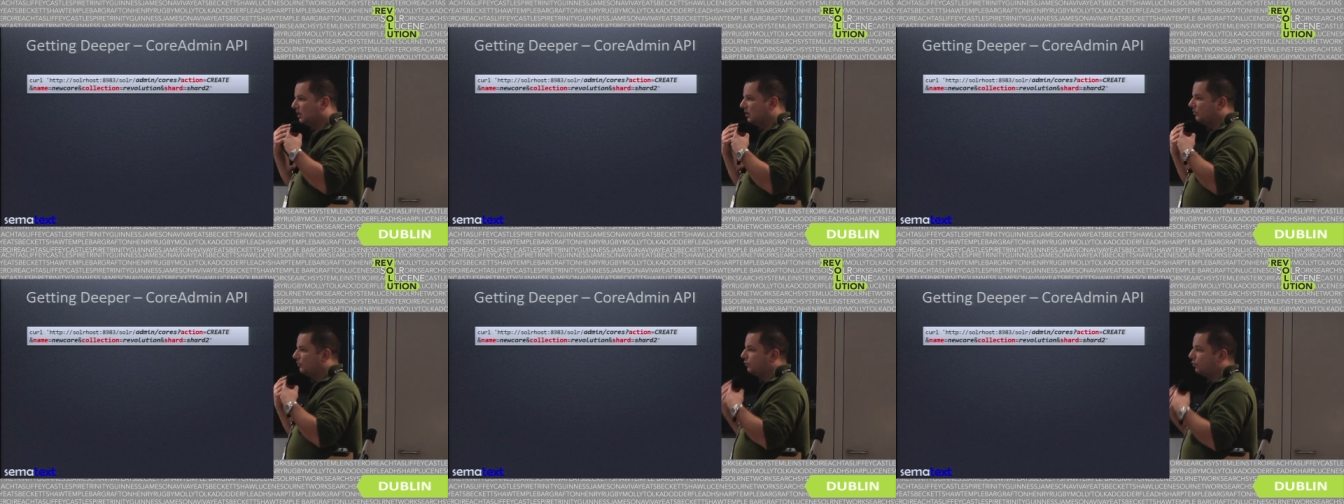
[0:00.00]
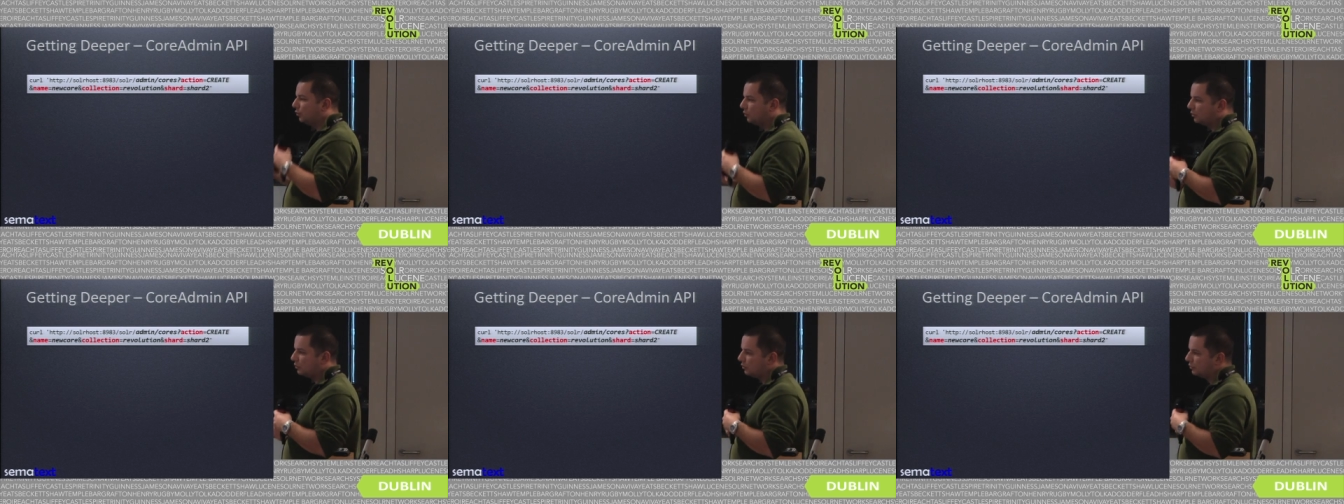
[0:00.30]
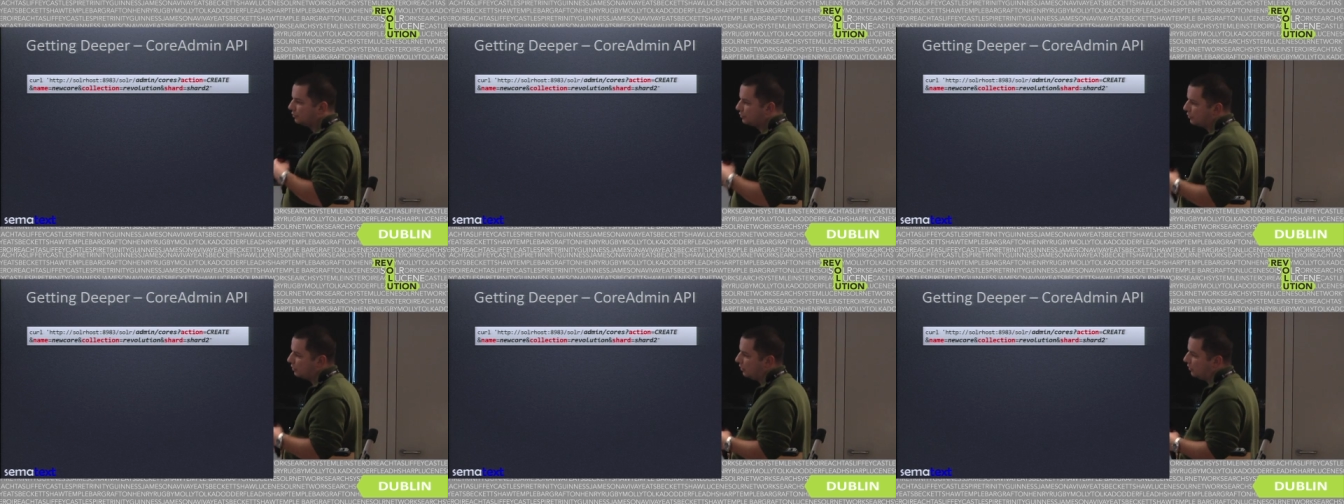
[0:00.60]
full
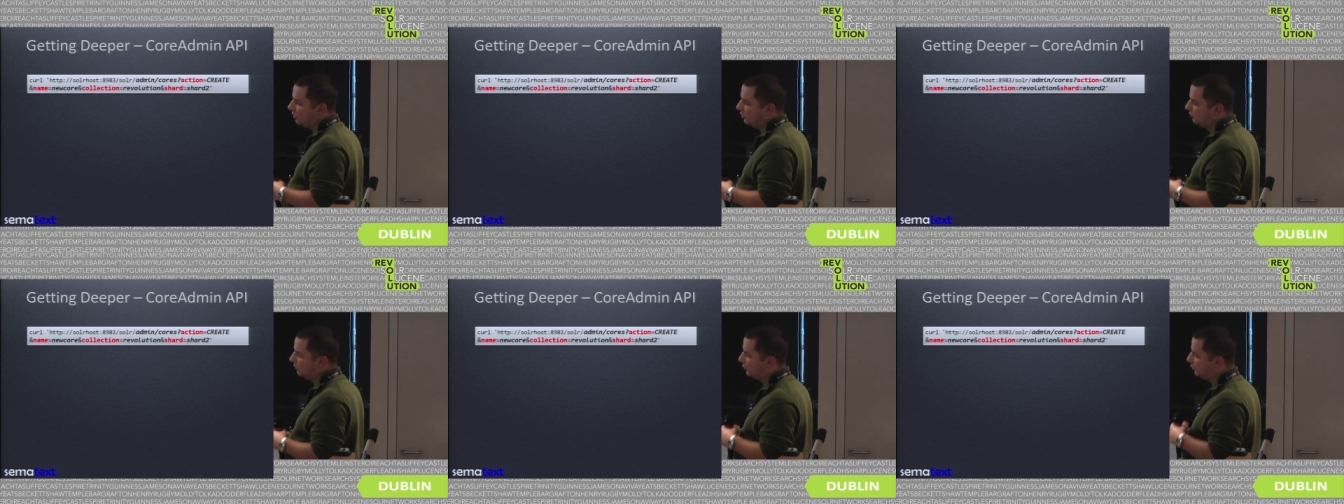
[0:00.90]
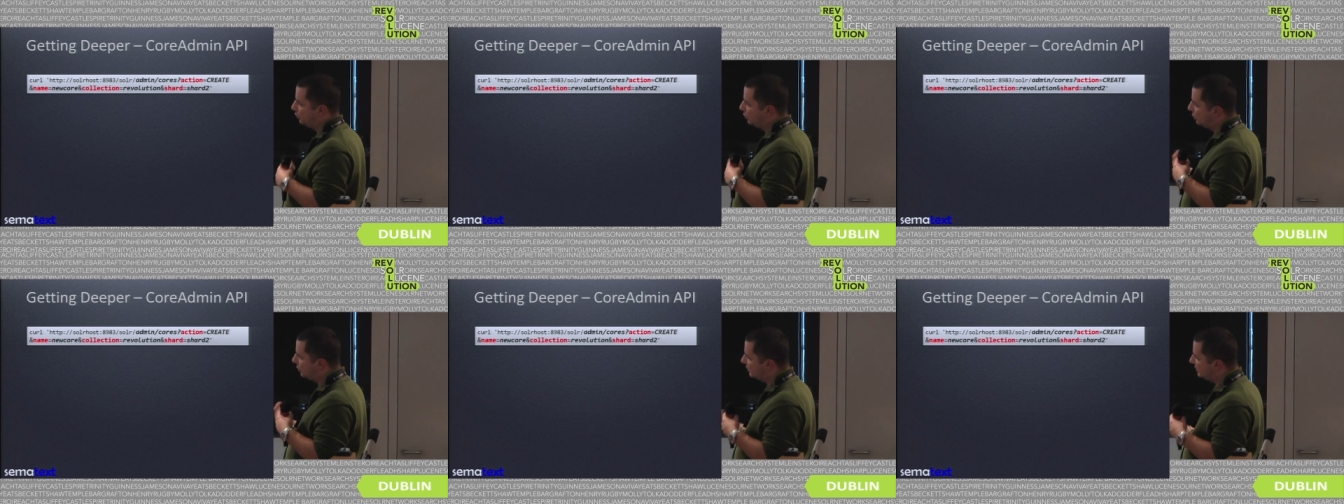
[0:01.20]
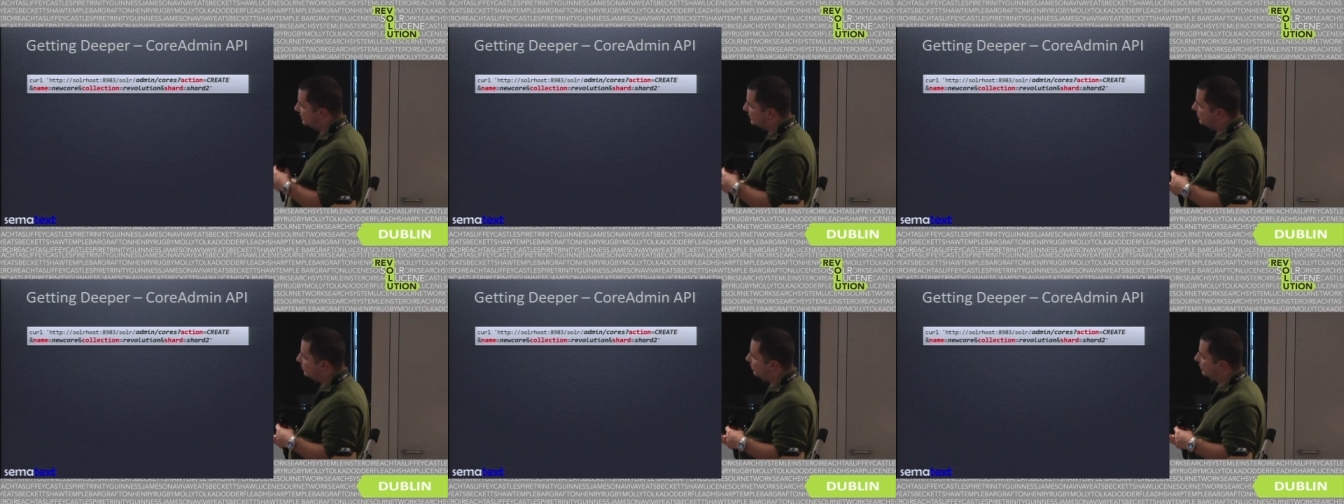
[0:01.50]
control over what
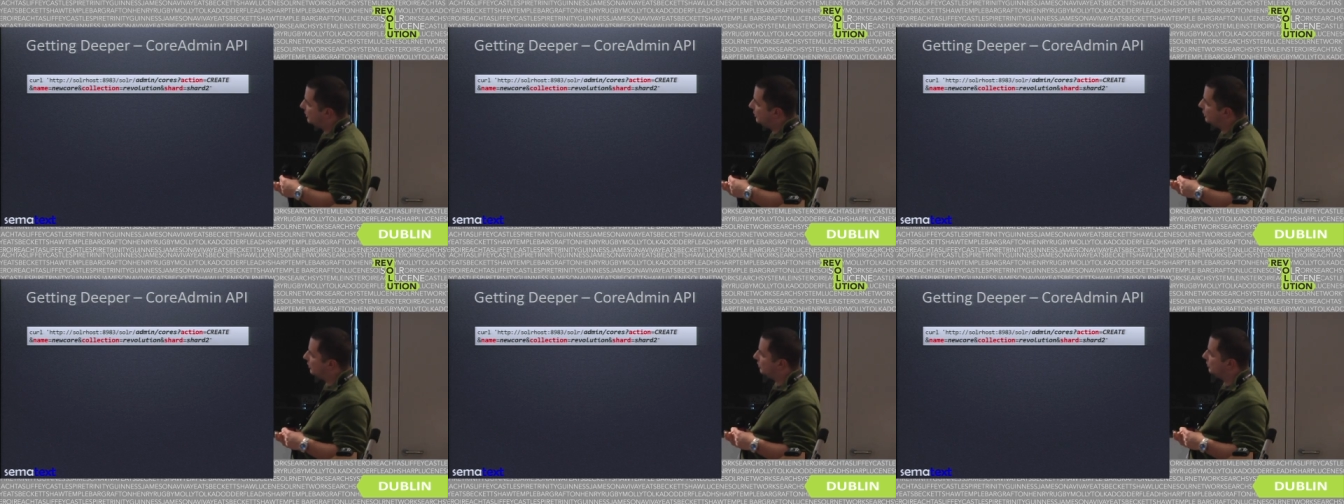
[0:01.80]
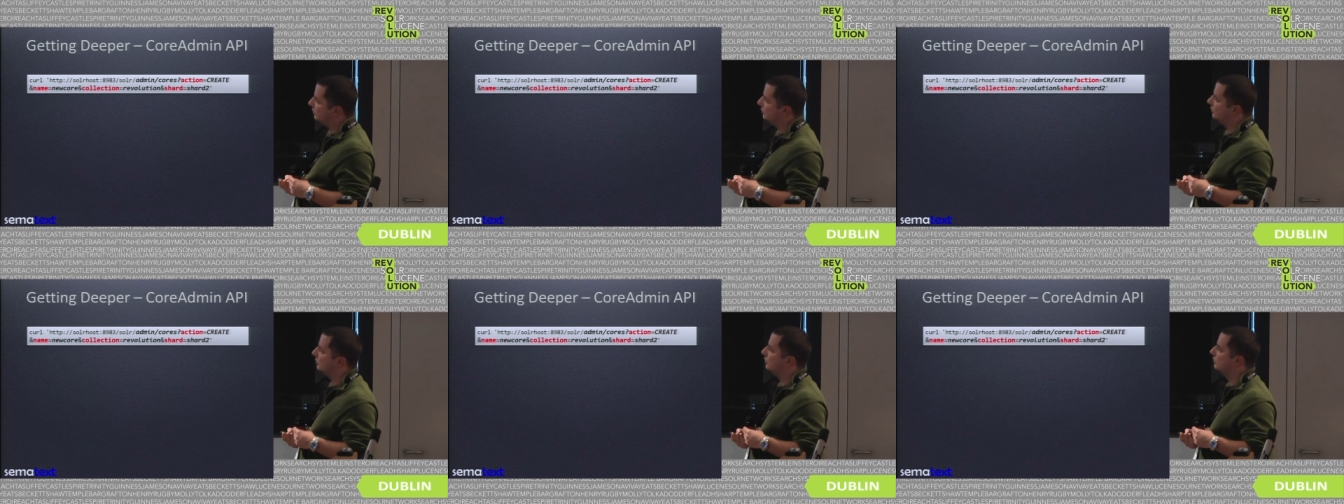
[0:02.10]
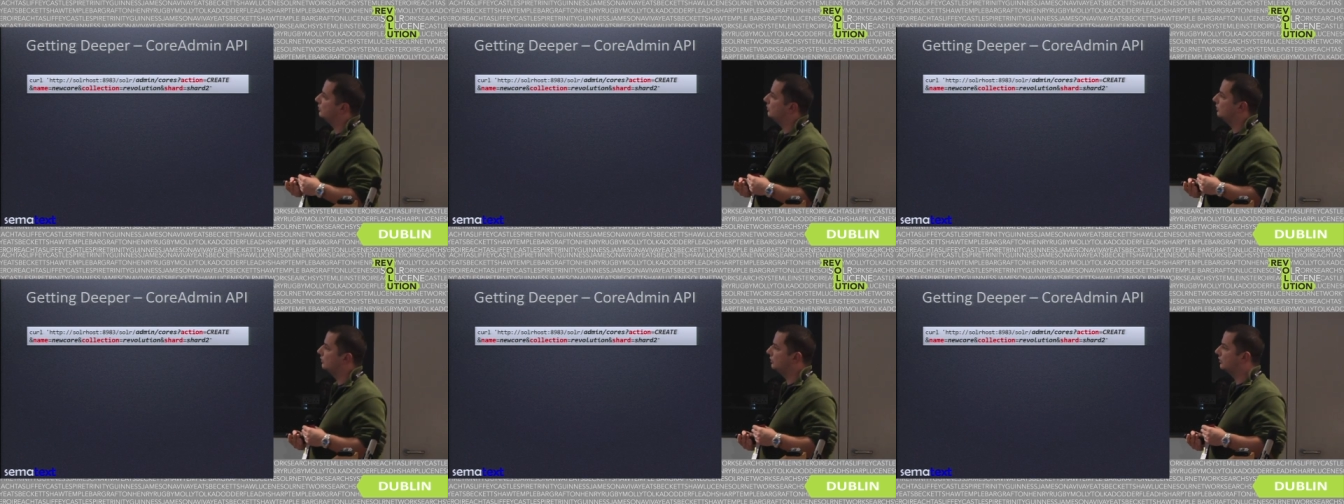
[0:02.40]
is going on
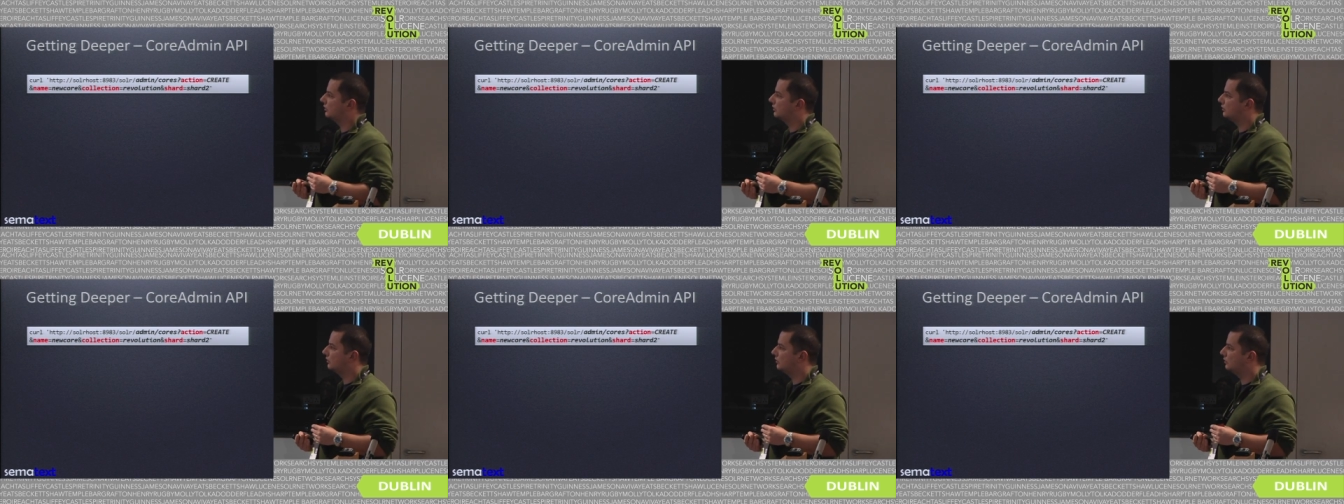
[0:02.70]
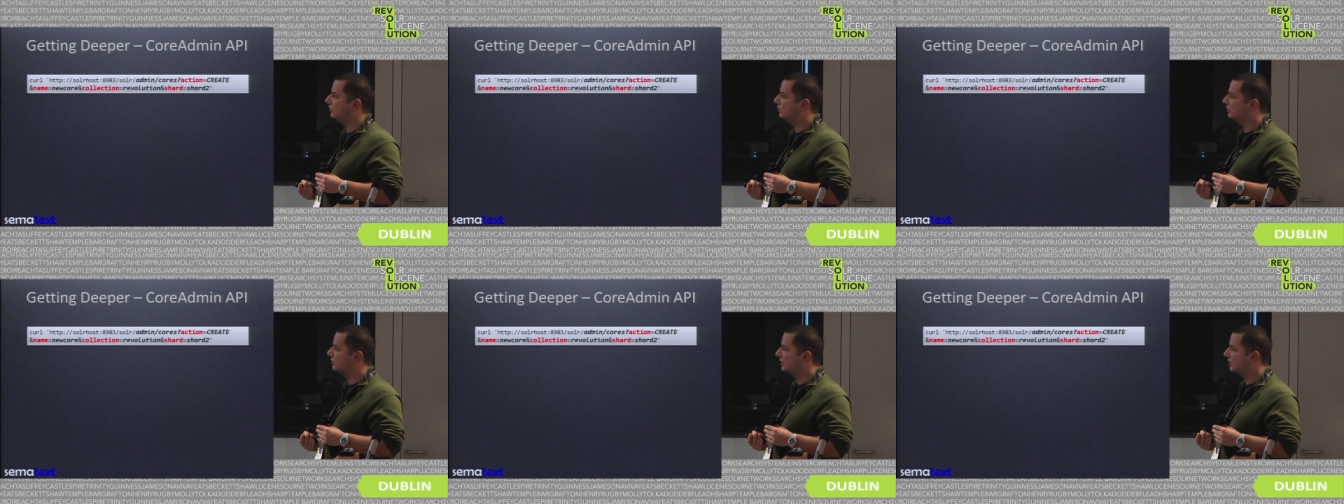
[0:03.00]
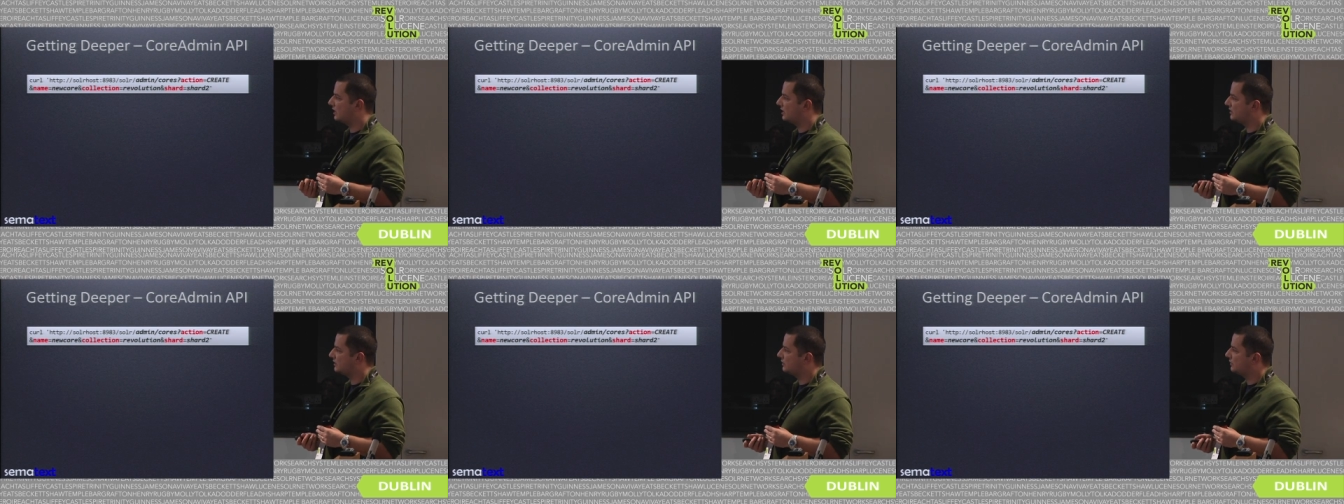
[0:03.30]
on the, on the
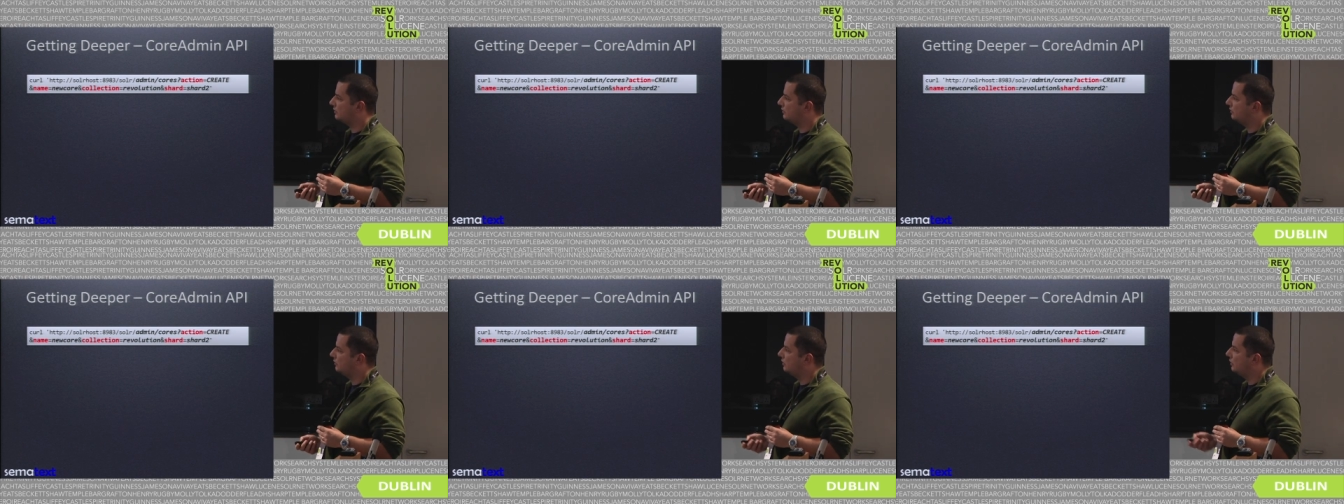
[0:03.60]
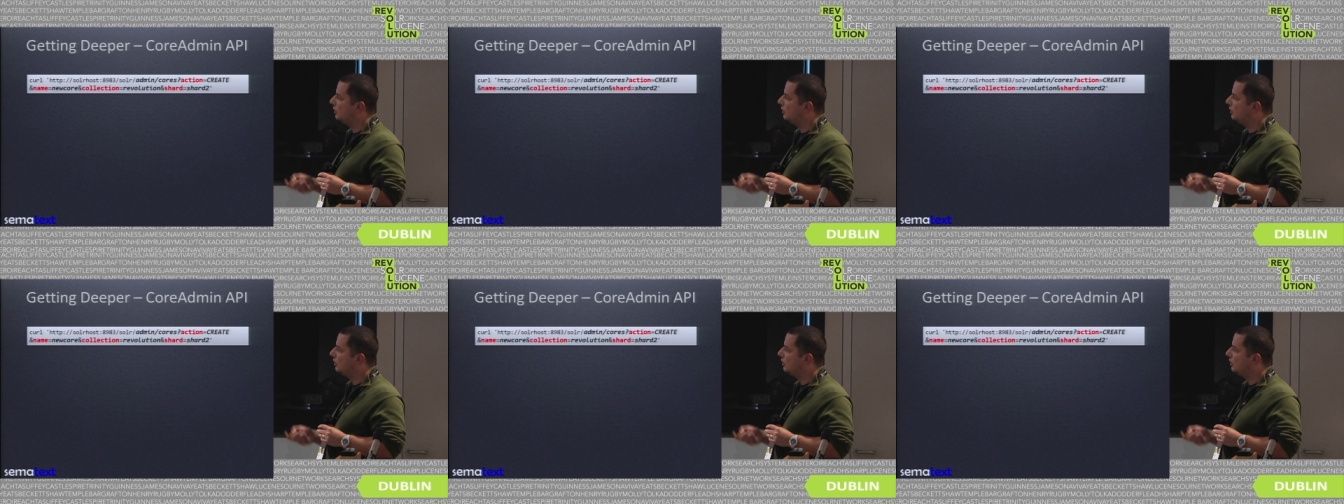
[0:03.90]
cluster,